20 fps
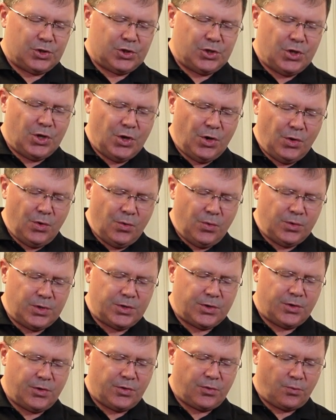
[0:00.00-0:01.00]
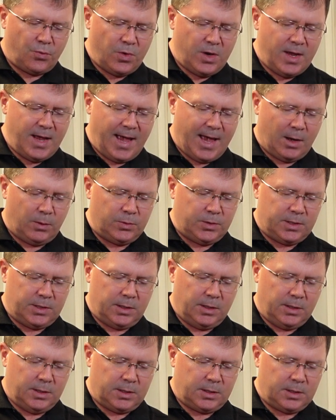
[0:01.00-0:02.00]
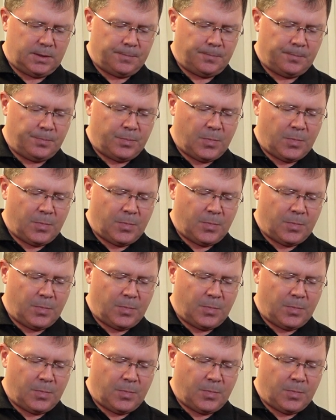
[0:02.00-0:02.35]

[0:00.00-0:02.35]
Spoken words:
2 to 3 ounces,